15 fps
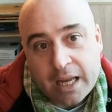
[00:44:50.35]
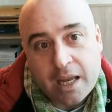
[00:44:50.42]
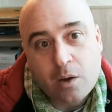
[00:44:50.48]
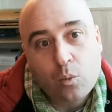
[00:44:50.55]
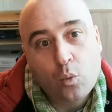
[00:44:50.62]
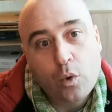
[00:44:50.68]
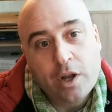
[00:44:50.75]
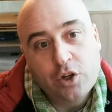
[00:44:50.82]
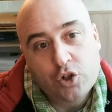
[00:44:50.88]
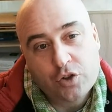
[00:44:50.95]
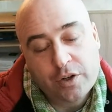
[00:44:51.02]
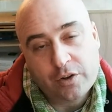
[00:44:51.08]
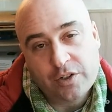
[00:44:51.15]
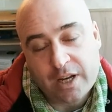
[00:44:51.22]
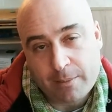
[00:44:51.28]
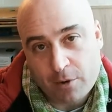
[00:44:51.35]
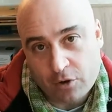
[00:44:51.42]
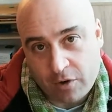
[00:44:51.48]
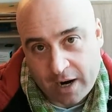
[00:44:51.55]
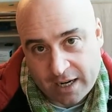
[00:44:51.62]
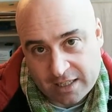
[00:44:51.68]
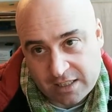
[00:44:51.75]
in which their
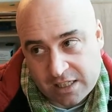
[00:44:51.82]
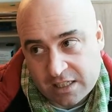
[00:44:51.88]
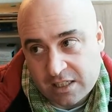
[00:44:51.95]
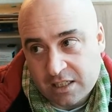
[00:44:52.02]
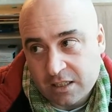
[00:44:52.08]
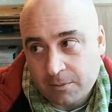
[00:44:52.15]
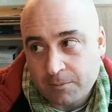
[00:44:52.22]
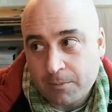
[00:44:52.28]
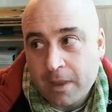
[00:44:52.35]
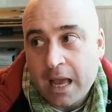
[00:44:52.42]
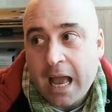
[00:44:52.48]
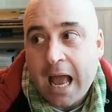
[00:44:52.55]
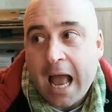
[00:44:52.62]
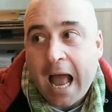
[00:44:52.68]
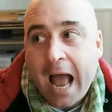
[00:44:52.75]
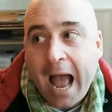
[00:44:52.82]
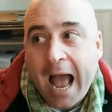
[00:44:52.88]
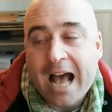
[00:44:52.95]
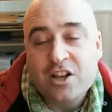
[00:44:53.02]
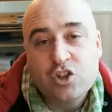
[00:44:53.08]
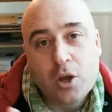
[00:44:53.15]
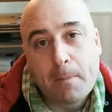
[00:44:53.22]
democratic system
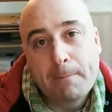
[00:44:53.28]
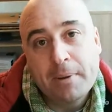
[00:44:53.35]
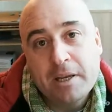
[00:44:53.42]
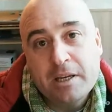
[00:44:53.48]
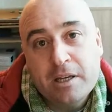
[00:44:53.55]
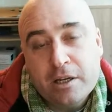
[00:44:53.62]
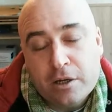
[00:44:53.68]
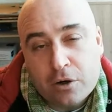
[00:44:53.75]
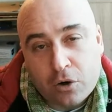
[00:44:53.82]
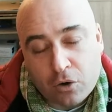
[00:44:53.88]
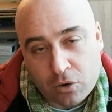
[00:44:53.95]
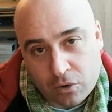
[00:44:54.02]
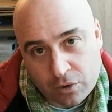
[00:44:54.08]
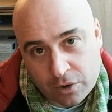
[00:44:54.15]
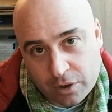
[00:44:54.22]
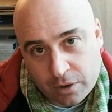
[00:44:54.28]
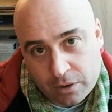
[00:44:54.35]
has appeared